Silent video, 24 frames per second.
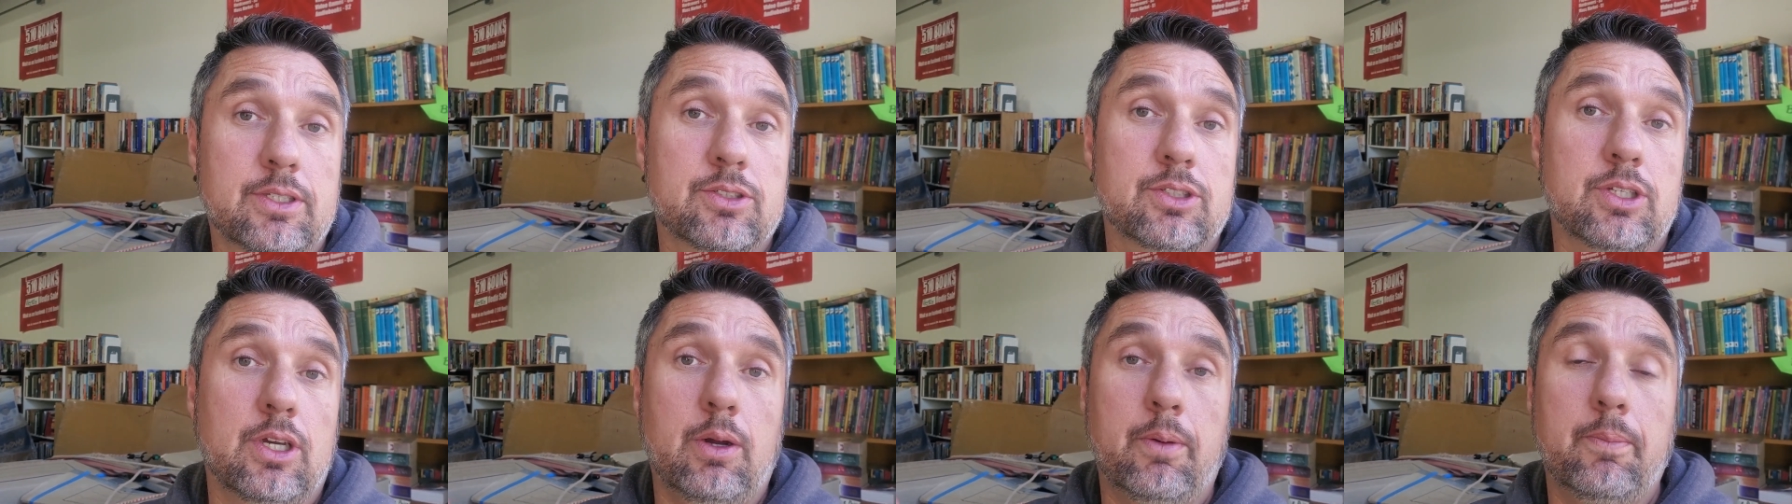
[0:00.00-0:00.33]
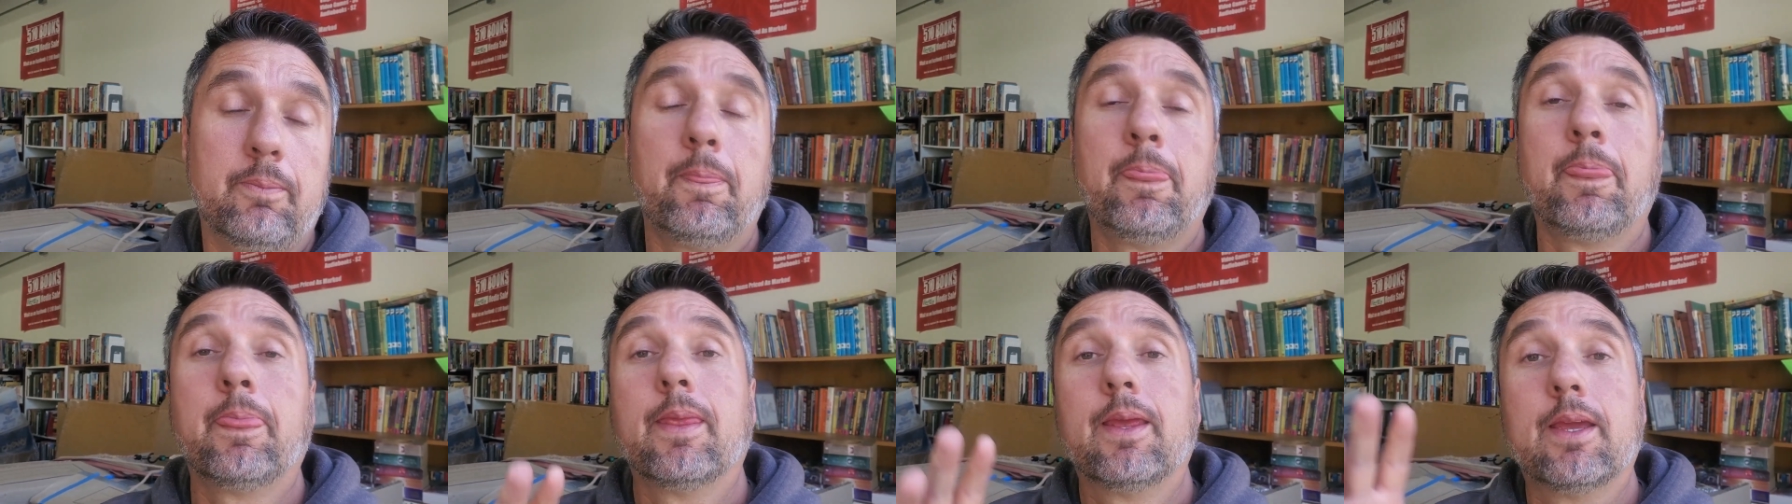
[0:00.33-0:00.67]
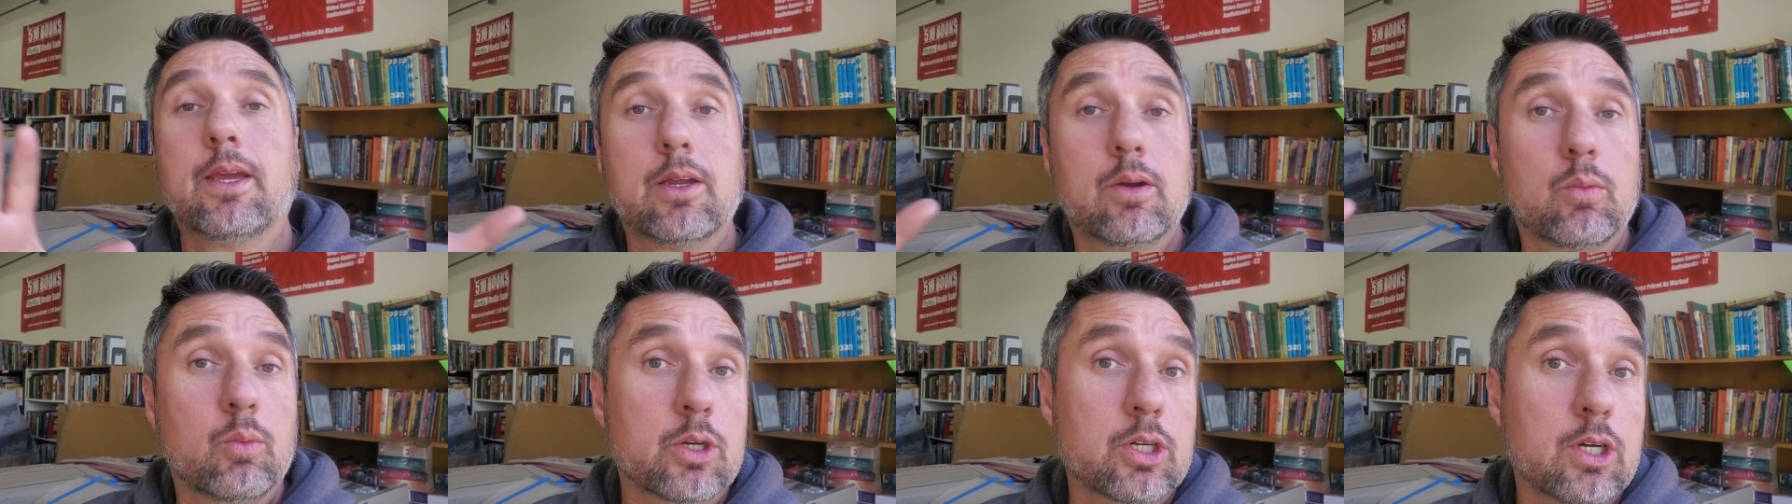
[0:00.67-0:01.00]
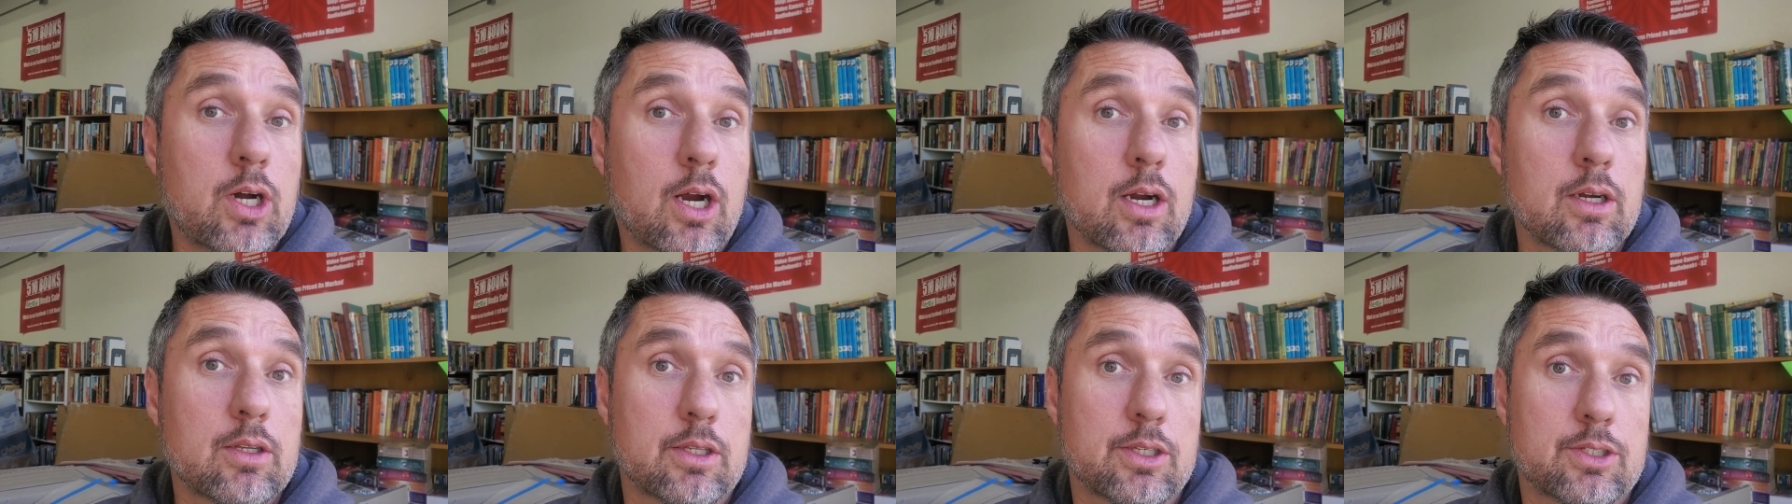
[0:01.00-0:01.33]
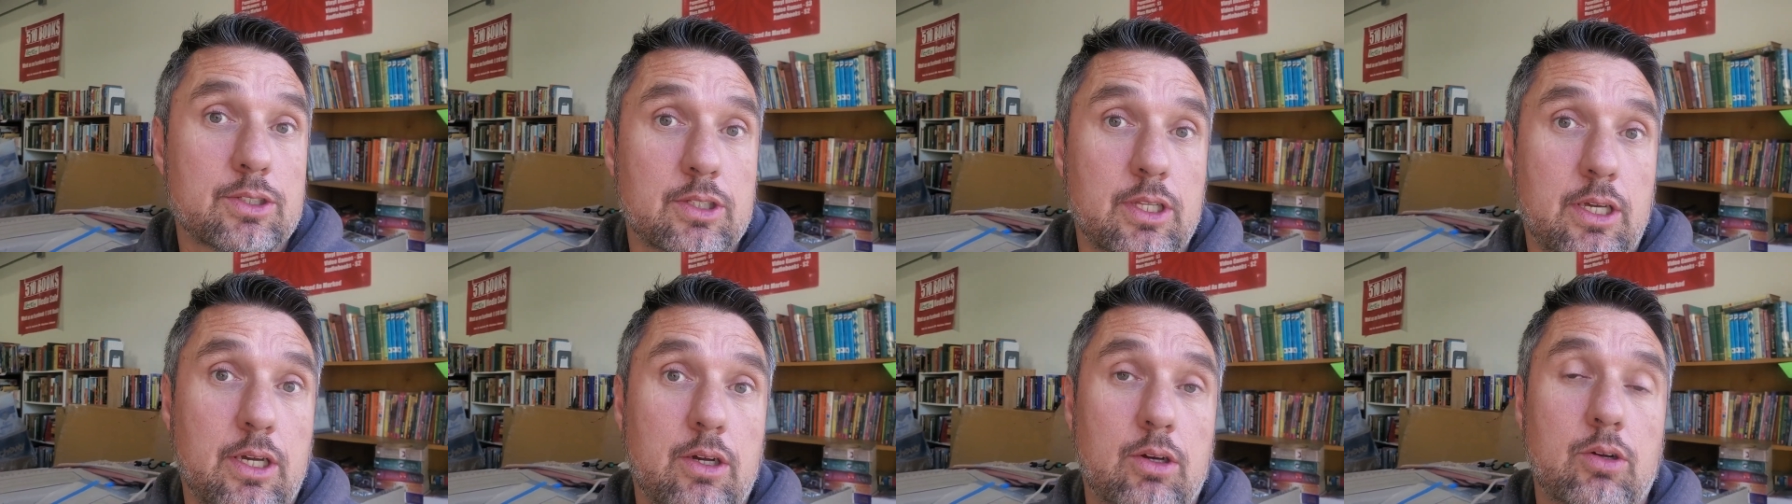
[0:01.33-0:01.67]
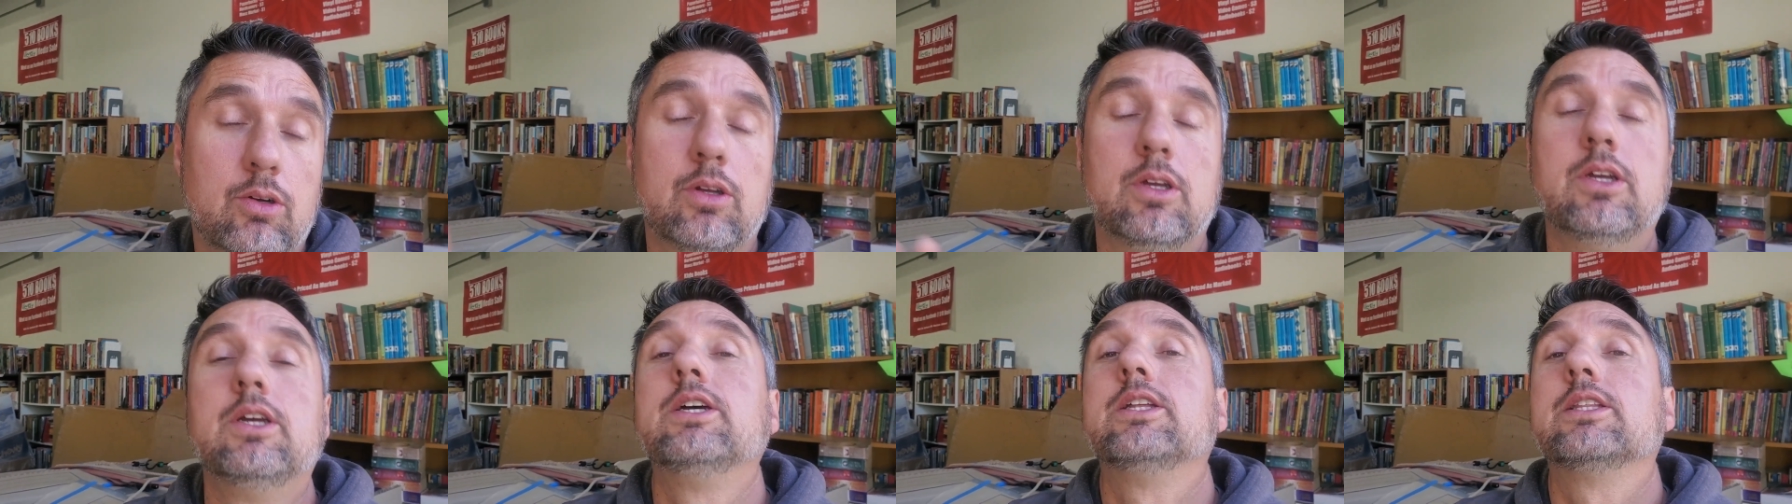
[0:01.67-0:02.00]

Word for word: So regardless though,